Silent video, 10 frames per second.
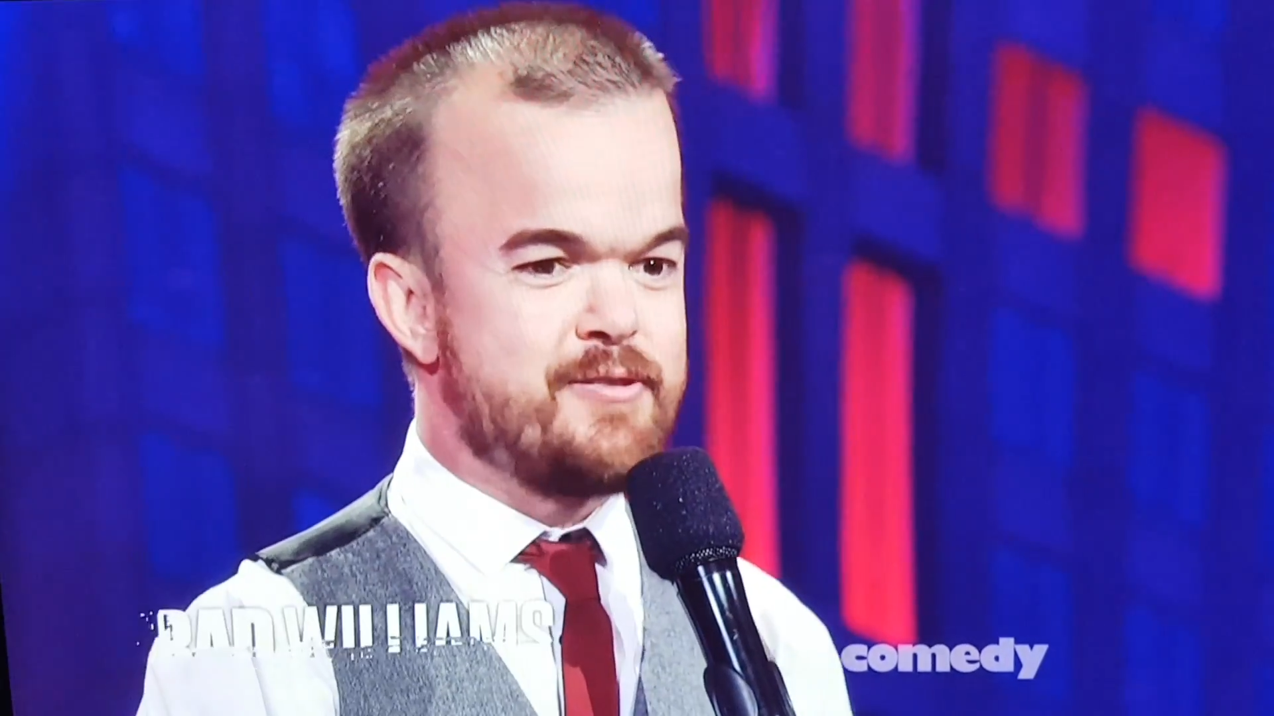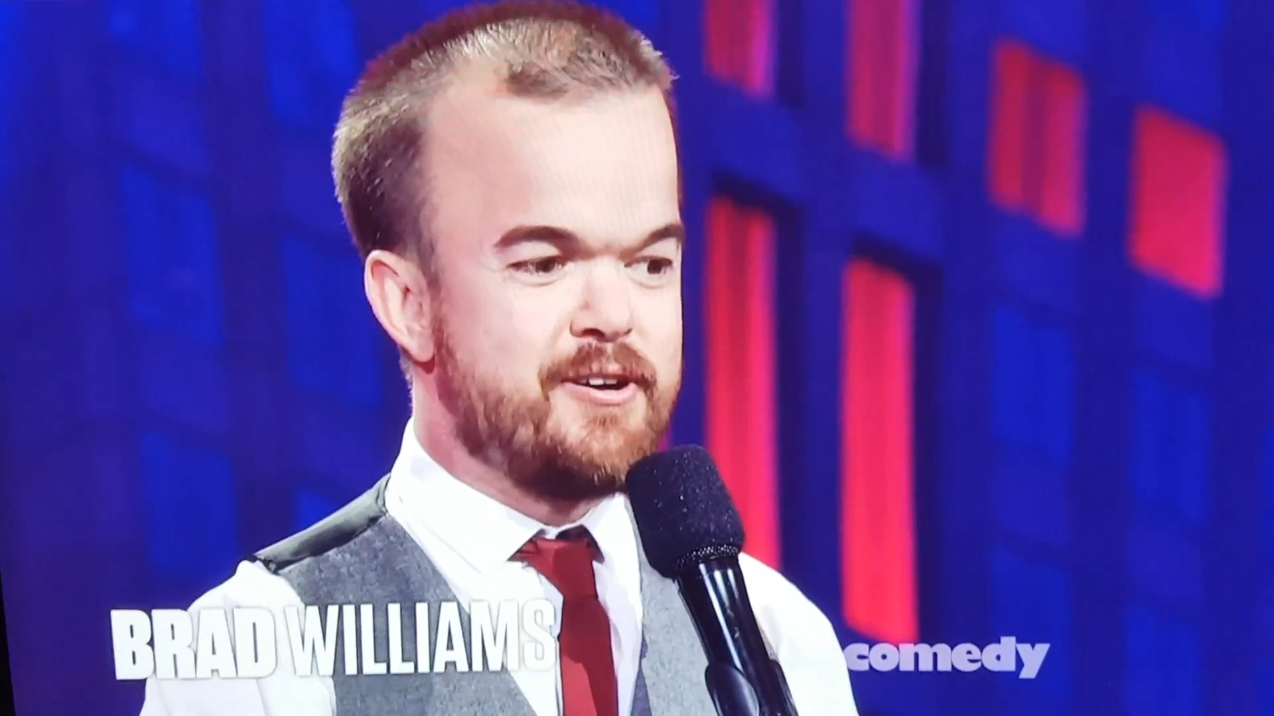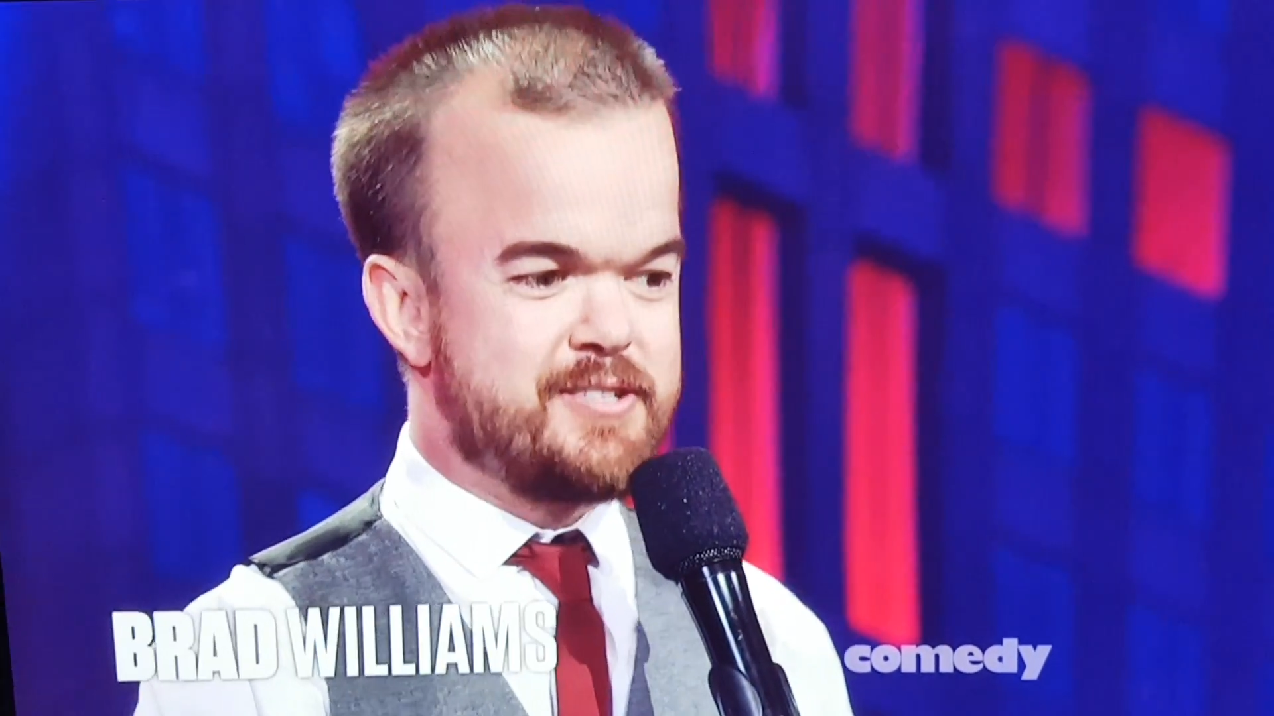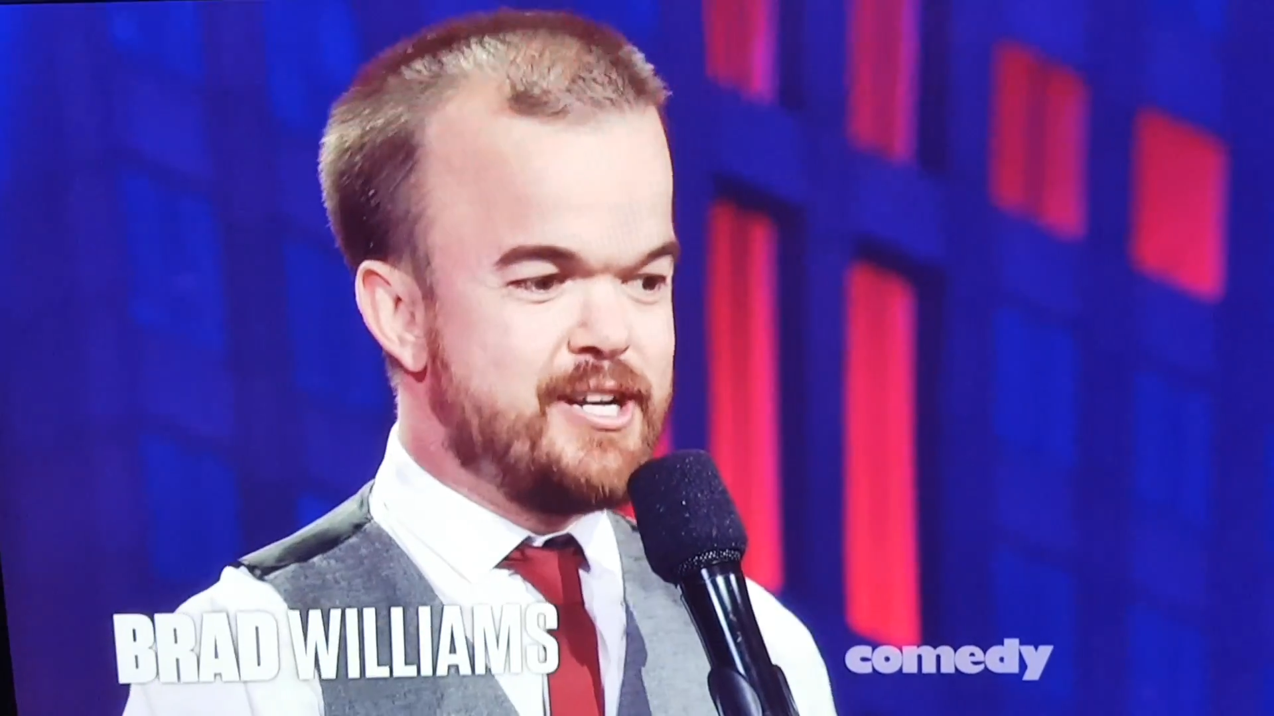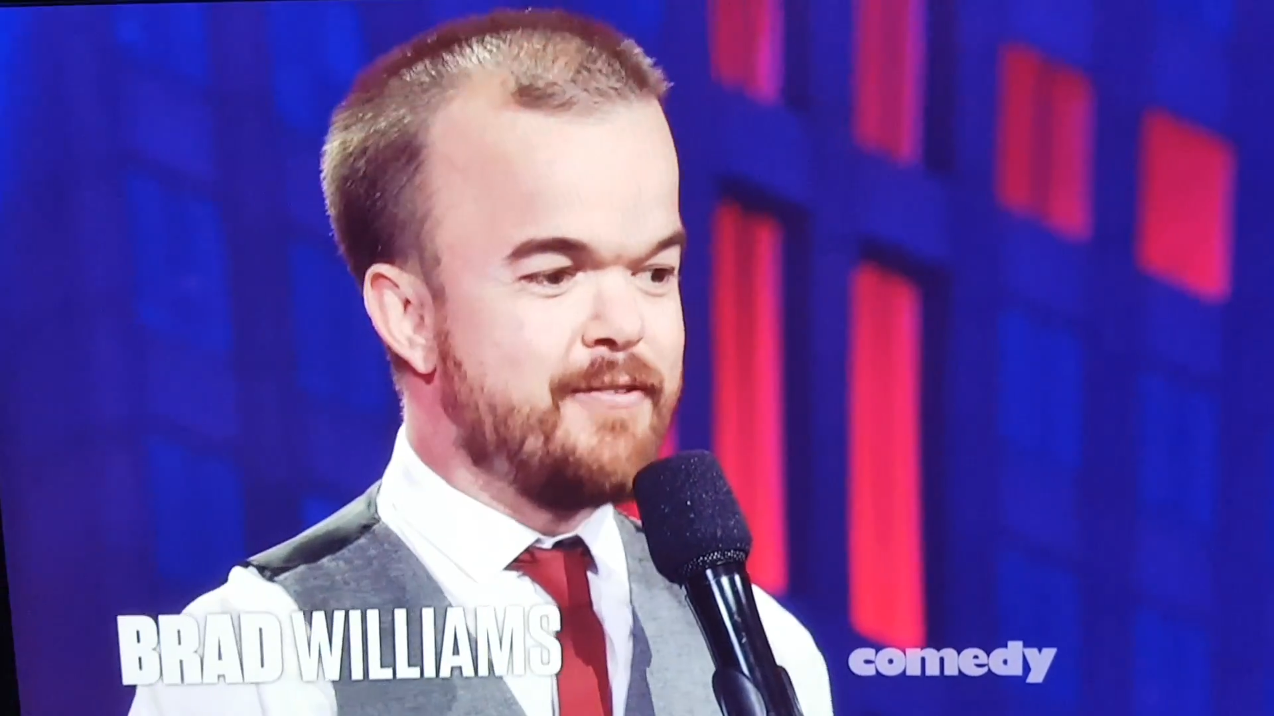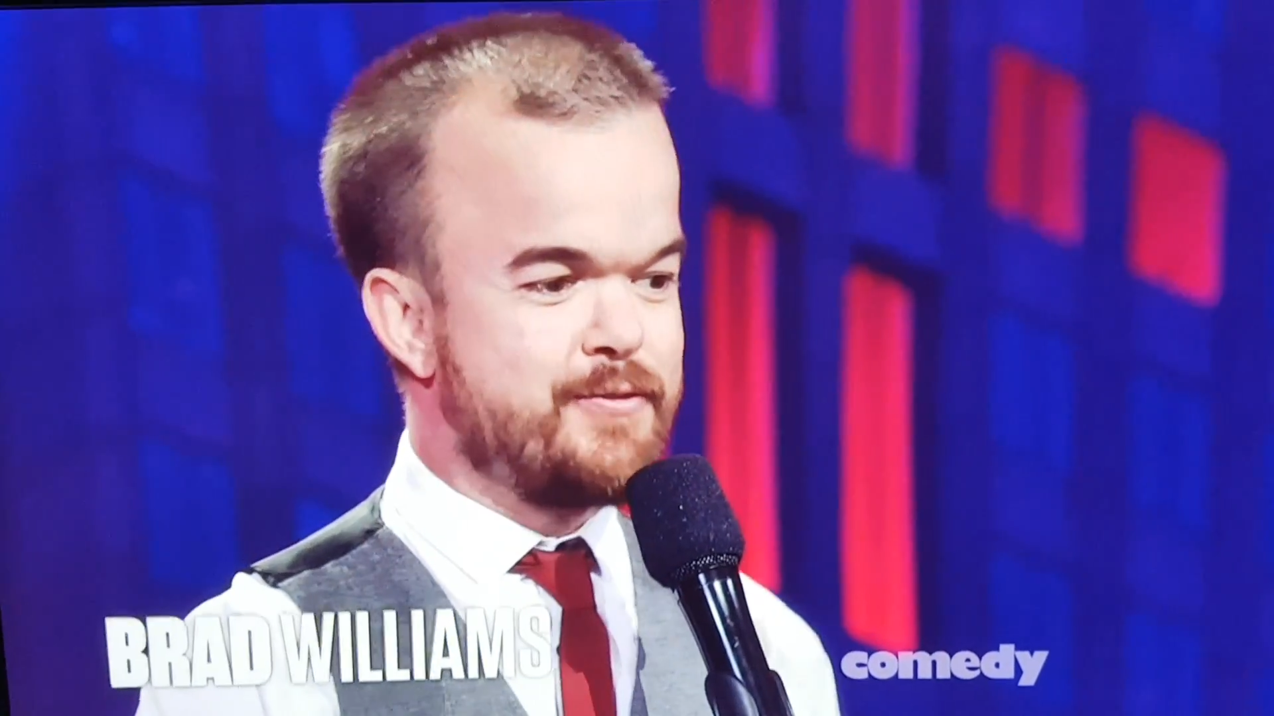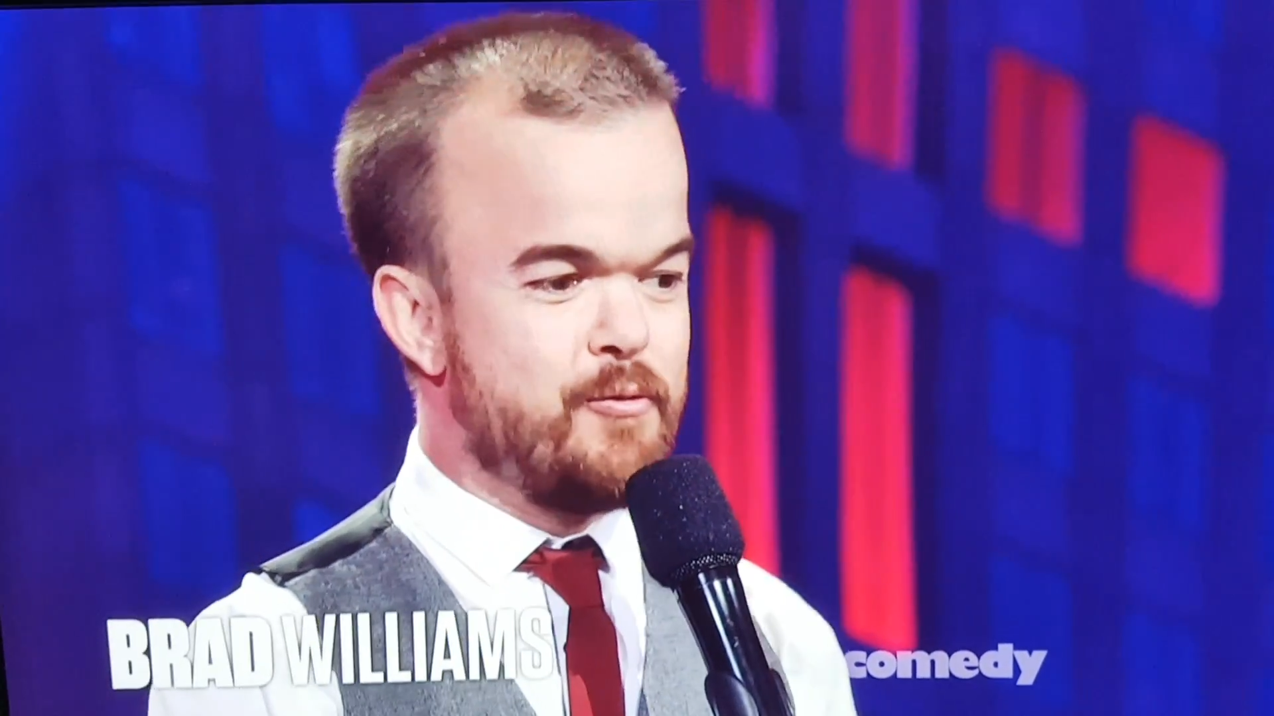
with ourselves